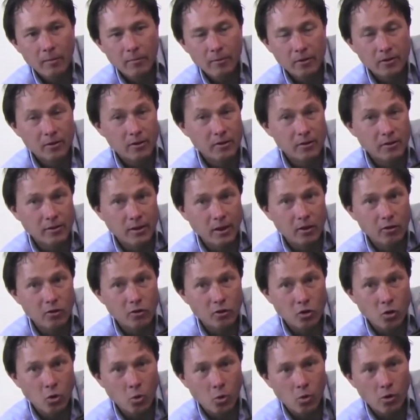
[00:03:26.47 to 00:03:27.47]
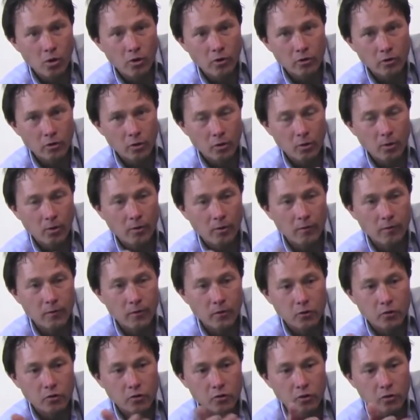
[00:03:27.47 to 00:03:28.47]
this is the standard cord, so if
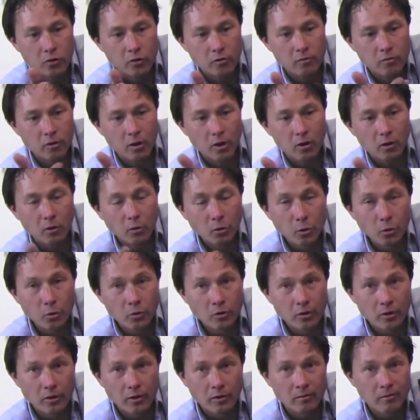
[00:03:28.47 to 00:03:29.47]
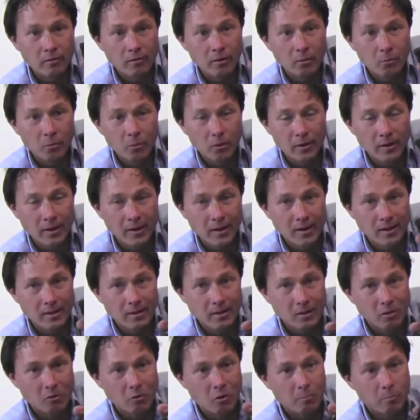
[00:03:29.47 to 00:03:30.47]
you should lose it, really
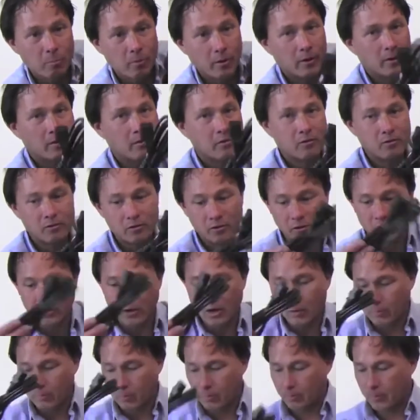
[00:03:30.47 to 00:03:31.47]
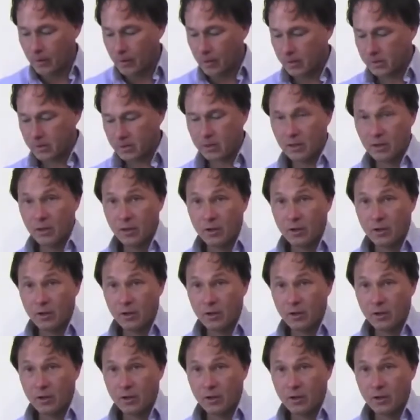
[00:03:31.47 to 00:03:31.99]
easy to replace, just a couple bucks.